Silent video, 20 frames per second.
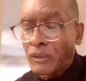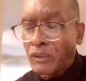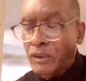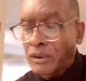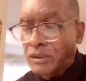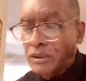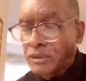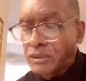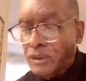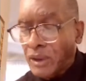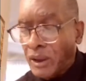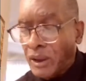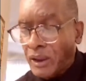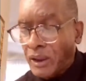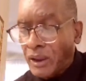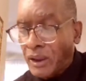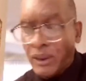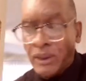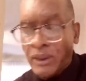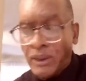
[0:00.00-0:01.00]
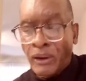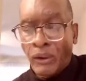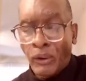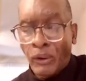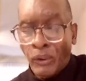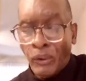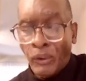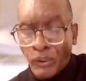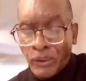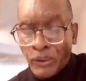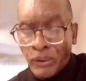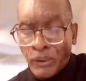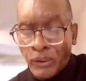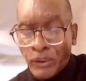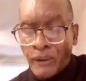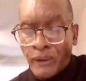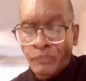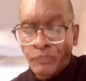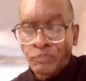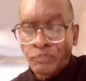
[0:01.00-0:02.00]
of the Son, and the Holy
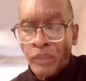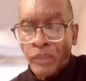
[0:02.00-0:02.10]
Ghost.